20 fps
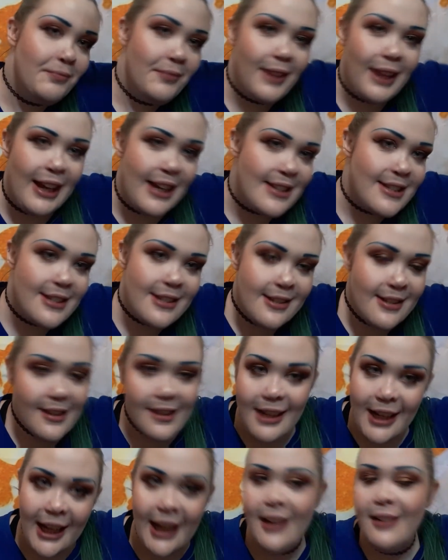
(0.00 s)
gets
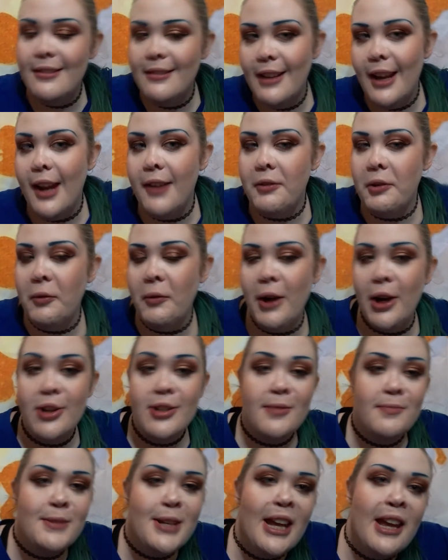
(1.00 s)
it everywhere
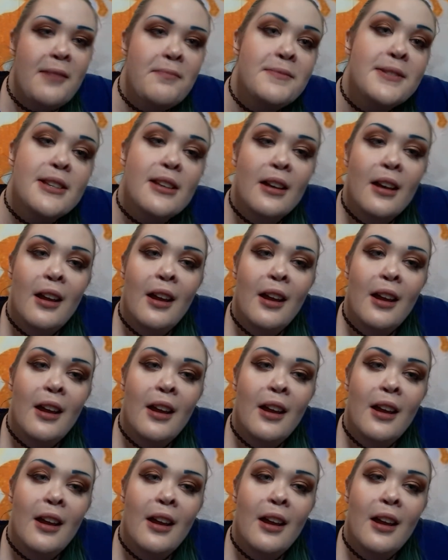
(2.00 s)
sometimes